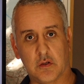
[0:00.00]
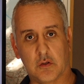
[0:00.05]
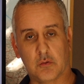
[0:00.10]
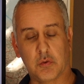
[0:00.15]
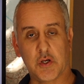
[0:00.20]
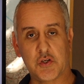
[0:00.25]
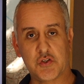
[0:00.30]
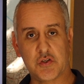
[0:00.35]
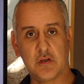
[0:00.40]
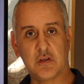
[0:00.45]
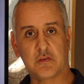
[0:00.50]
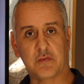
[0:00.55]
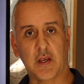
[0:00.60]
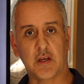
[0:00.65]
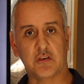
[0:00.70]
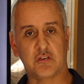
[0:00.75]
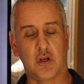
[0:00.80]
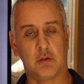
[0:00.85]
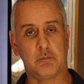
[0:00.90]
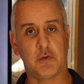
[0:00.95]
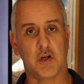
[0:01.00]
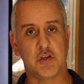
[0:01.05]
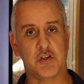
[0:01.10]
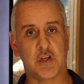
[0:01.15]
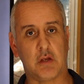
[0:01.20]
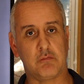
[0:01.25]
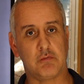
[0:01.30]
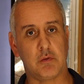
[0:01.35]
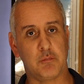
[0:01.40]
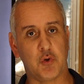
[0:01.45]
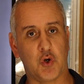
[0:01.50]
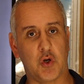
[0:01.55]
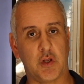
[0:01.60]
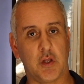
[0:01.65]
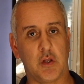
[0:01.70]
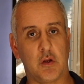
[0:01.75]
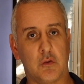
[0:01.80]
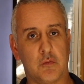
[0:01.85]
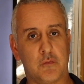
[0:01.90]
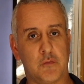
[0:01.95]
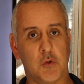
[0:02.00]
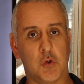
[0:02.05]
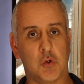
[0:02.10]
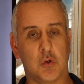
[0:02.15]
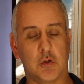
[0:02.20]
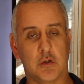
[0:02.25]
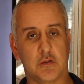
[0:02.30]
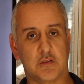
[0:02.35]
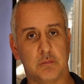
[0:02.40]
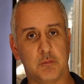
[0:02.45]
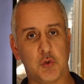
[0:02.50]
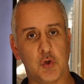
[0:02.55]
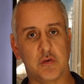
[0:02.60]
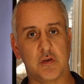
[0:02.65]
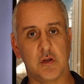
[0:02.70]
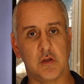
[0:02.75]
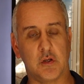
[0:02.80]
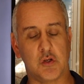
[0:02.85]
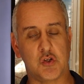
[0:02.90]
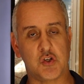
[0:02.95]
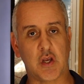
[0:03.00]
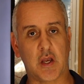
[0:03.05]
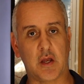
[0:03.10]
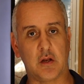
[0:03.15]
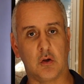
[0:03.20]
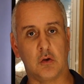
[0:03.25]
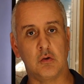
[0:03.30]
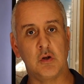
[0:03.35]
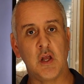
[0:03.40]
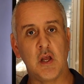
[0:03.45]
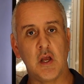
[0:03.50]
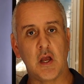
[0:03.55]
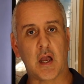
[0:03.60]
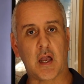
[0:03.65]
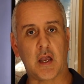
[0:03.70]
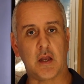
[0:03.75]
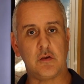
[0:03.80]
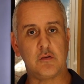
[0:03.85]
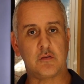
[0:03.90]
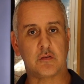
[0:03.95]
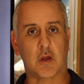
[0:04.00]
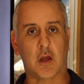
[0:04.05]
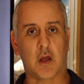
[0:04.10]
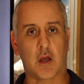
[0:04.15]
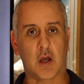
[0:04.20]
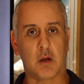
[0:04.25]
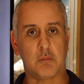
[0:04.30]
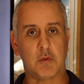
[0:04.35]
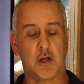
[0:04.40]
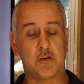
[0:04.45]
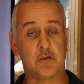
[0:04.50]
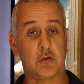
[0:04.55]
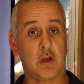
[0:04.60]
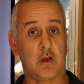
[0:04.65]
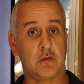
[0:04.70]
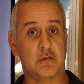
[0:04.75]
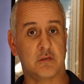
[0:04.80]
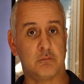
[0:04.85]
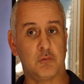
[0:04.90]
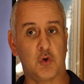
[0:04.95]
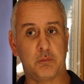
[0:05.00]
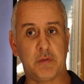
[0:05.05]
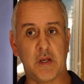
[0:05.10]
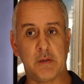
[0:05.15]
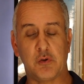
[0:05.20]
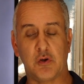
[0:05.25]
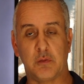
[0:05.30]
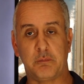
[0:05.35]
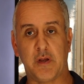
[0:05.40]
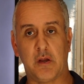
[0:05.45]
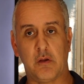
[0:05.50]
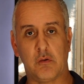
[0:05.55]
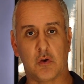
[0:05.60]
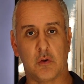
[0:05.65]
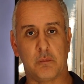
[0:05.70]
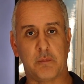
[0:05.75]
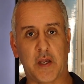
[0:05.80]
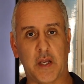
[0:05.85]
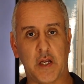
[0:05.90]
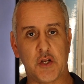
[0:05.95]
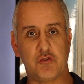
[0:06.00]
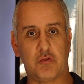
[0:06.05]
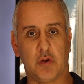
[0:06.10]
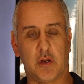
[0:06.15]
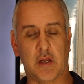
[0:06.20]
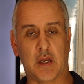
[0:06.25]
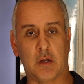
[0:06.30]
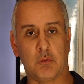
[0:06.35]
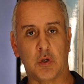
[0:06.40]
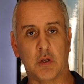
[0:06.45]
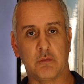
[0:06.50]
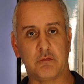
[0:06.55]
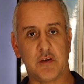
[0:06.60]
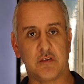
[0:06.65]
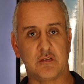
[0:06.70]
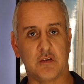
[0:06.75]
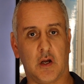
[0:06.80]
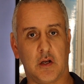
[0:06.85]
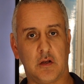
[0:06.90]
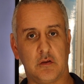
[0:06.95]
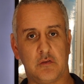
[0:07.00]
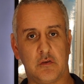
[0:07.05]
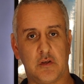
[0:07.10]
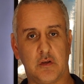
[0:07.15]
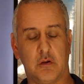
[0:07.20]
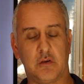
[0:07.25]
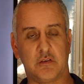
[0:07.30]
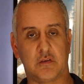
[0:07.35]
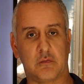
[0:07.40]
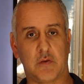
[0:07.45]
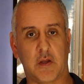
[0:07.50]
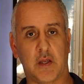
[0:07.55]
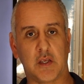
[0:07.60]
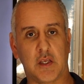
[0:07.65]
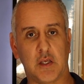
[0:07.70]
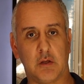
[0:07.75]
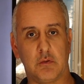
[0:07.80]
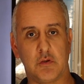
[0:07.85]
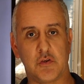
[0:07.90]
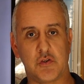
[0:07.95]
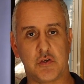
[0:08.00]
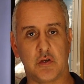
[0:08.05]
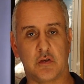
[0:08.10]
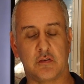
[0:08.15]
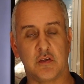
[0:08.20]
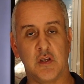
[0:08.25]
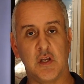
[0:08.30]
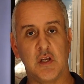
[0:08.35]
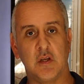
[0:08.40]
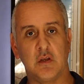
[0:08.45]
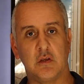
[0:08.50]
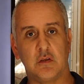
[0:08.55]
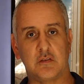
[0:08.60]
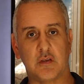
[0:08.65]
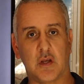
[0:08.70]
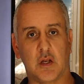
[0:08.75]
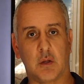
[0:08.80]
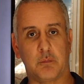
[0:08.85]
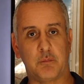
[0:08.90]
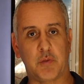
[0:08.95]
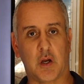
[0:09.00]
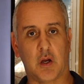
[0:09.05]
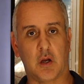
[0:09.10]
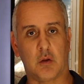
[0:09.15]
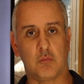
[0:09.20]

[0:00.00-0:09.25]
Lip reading: the questions. Thanks so much everybody for supporting the channel, and I do have some more people appearing on Patreon now. What I've decided to do as a thank you is just set up